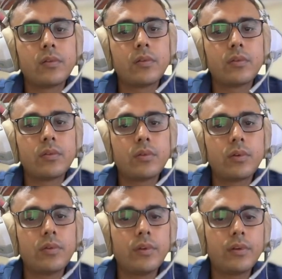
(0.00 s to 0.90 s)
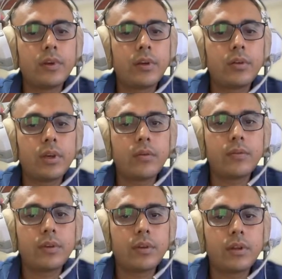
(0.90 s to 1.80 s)
So if you try to
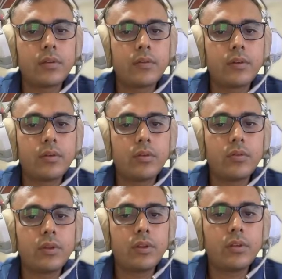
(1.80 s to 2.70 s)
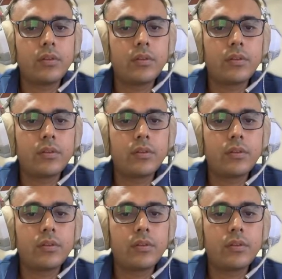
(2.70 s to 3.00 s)
capture, then I will go with this.